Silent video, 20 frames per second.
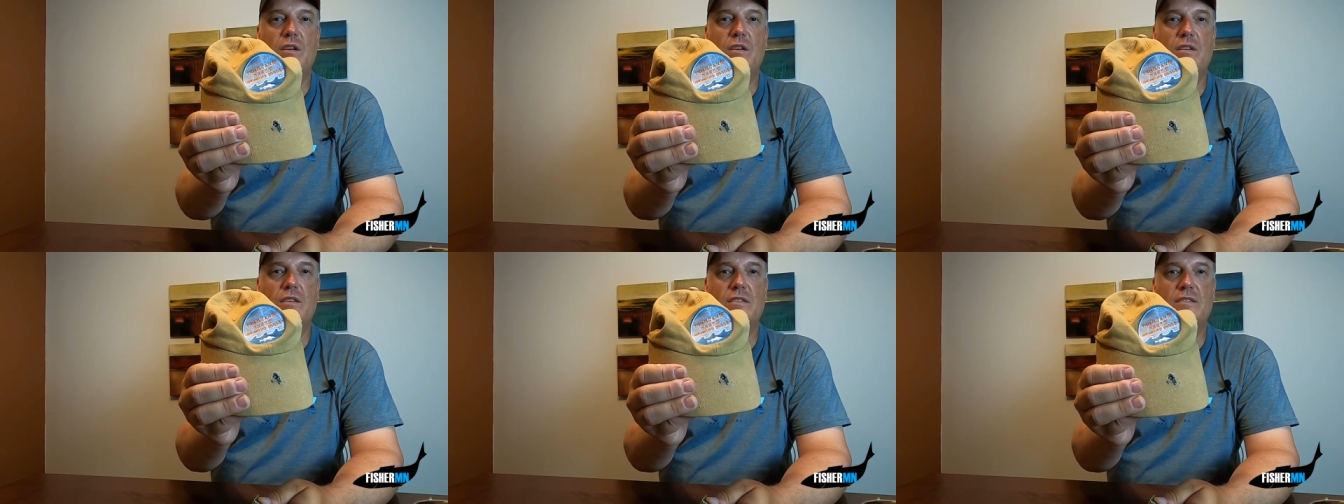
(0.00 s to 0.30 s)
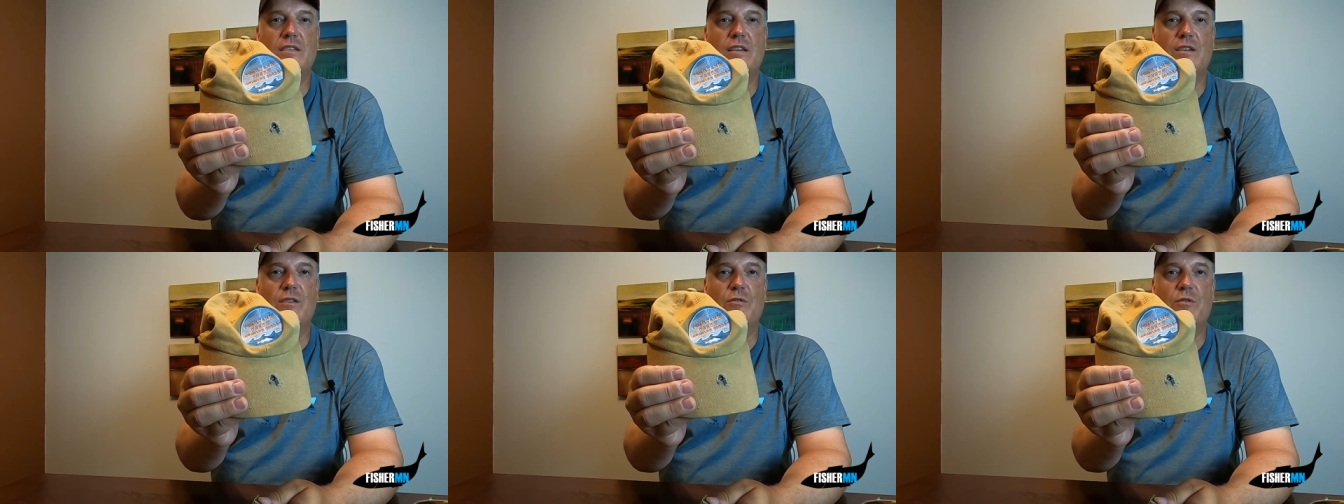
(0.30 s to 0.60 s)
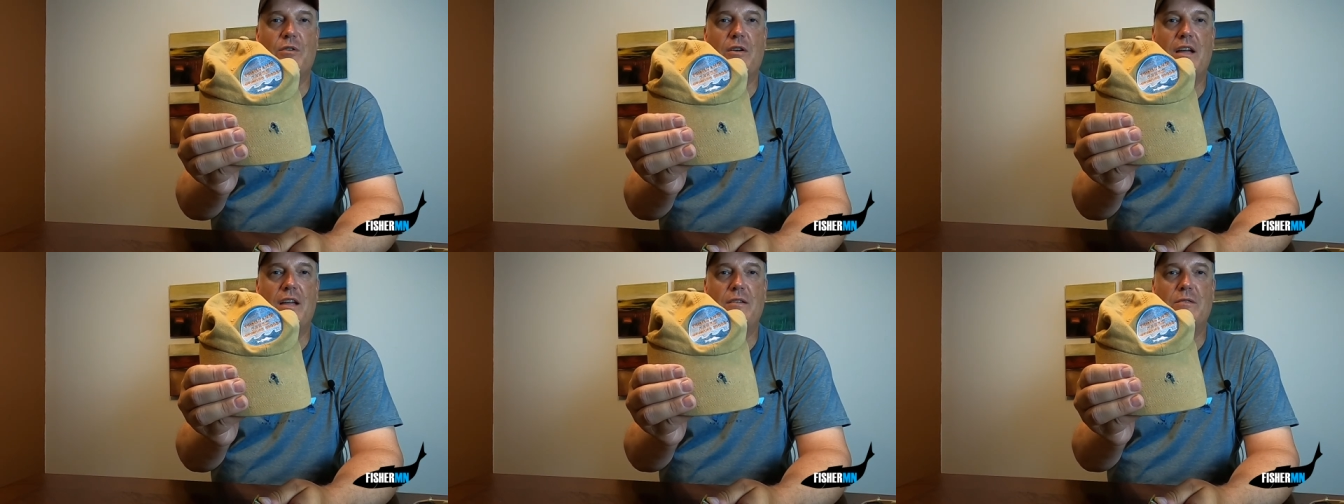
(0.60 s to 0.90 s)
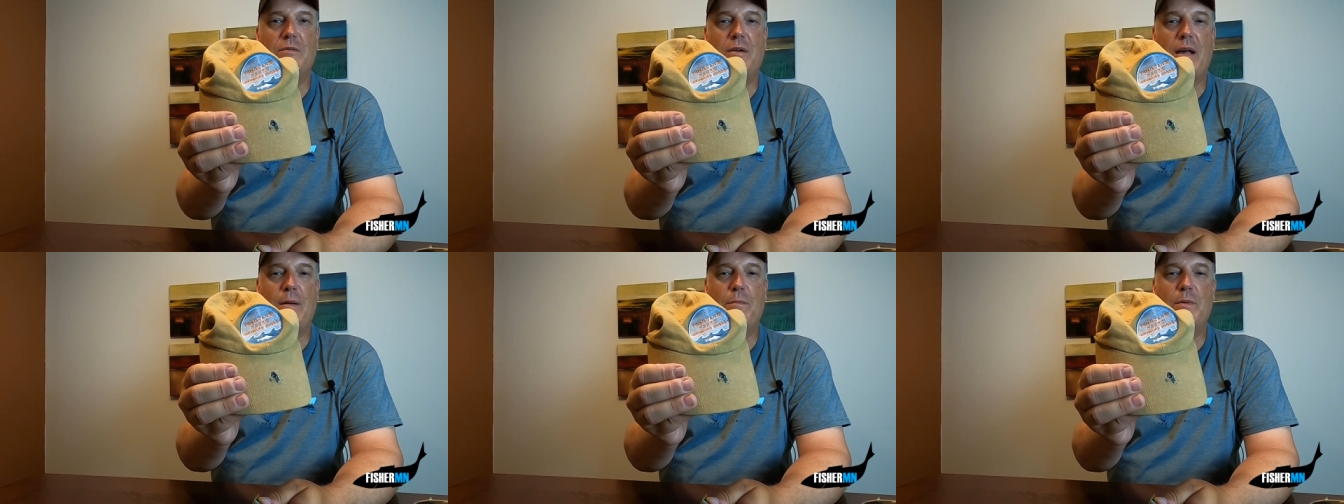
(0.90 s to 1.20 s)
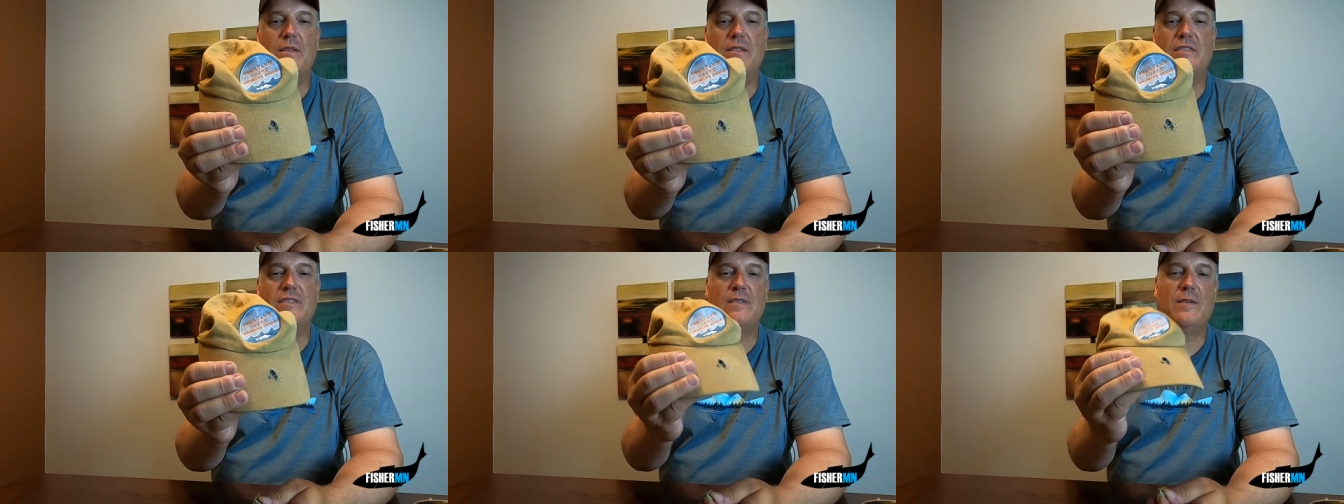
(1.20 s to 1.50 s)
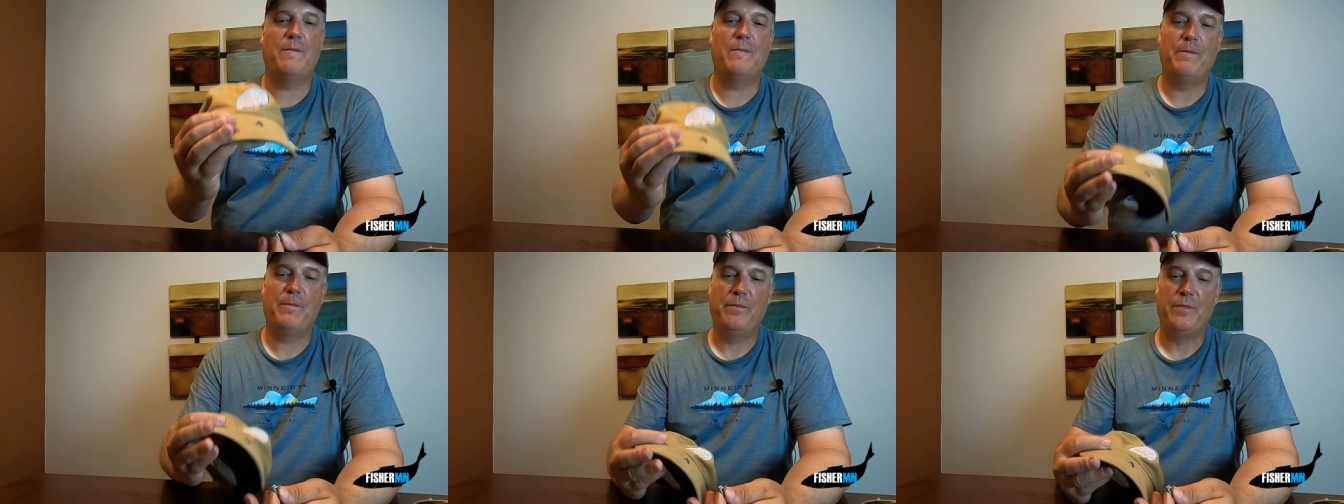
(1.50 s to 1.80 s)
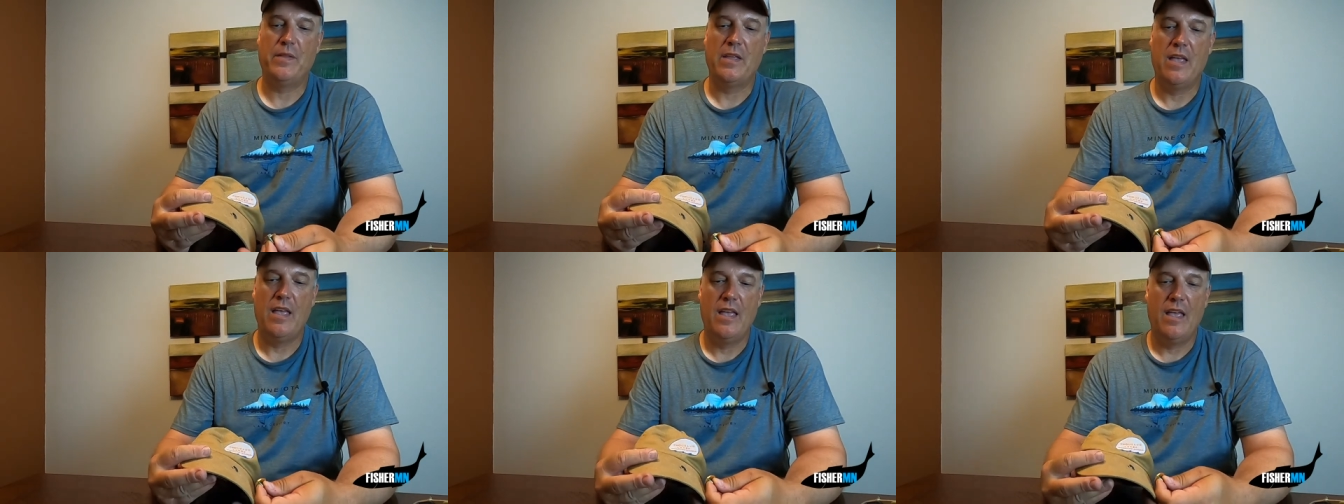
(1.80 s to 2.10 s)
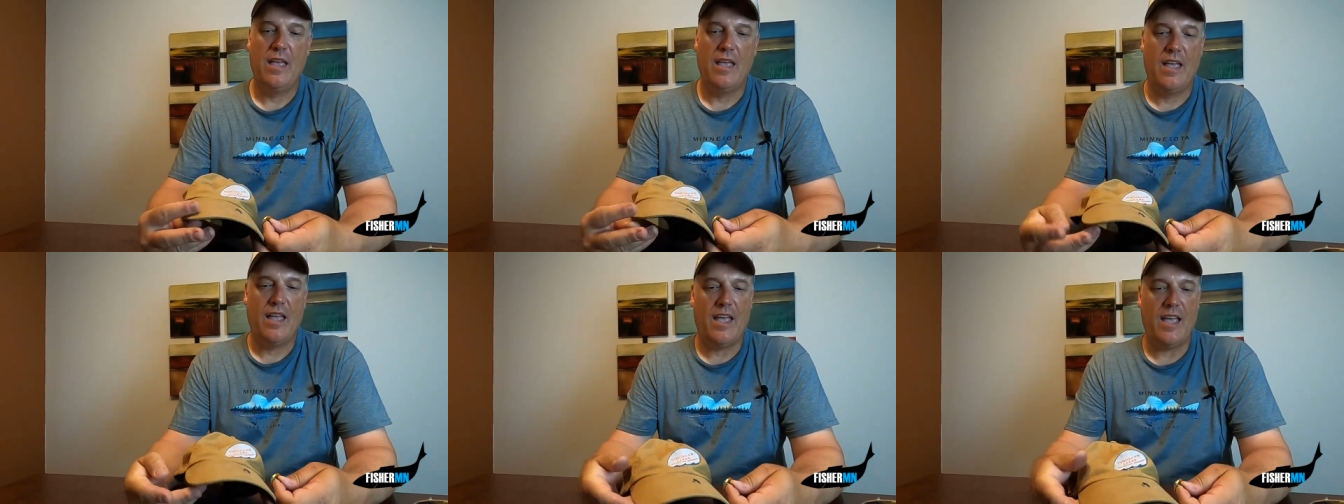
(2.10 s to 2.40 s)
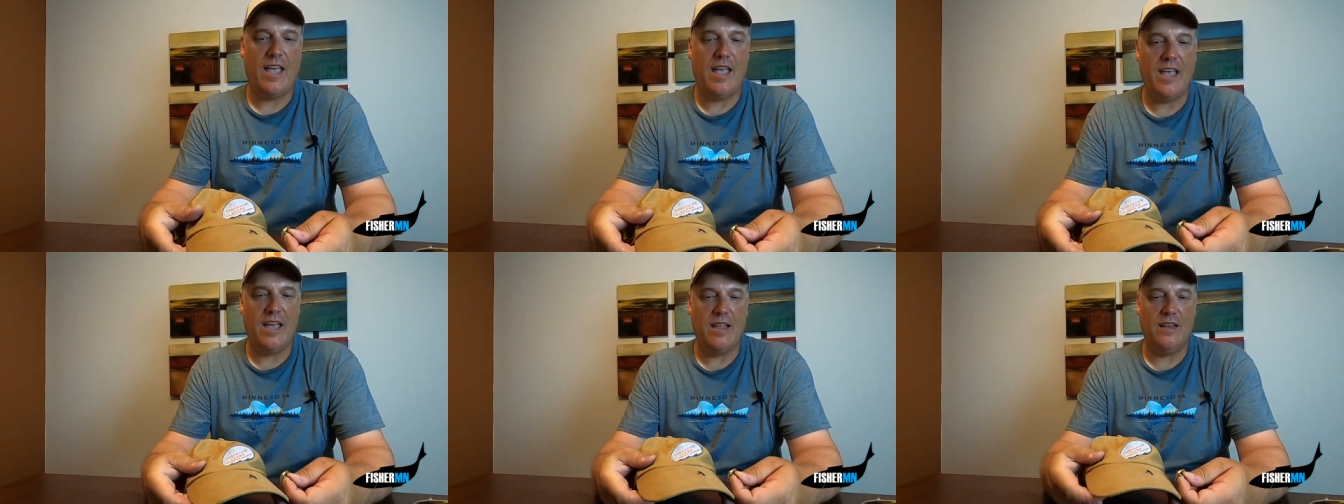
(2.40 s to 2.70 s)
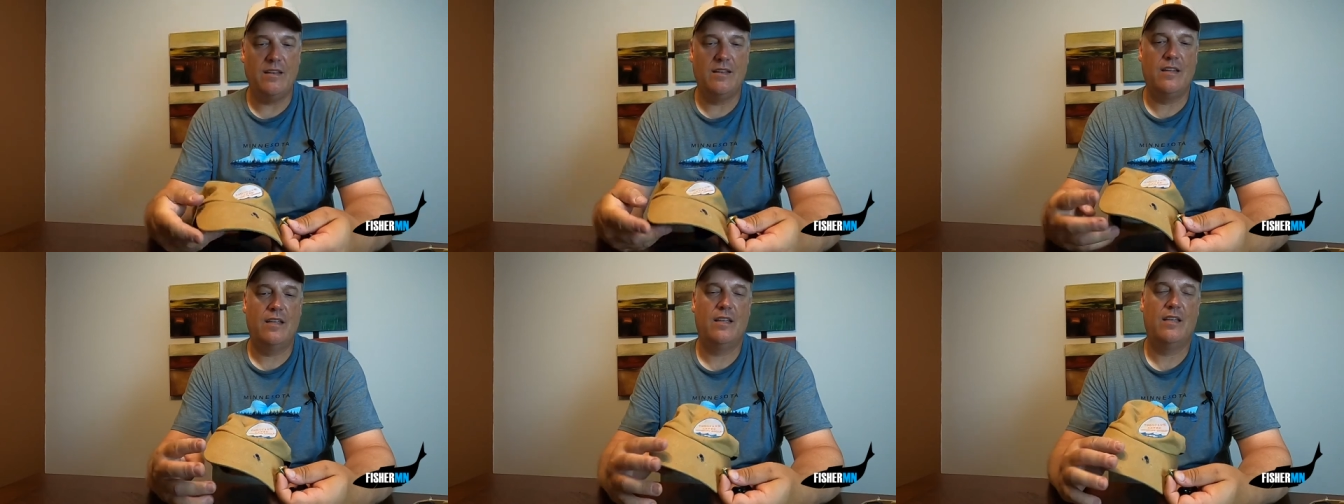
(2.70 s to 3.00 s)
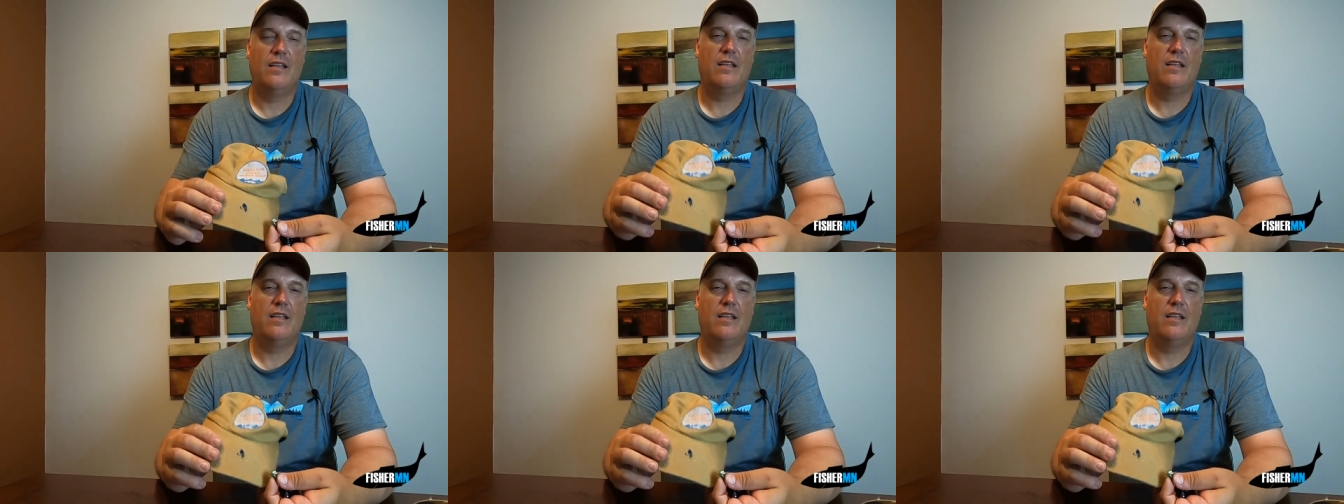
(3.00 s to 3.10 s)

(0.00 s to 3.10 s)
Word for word: Goods in Grand Rapids and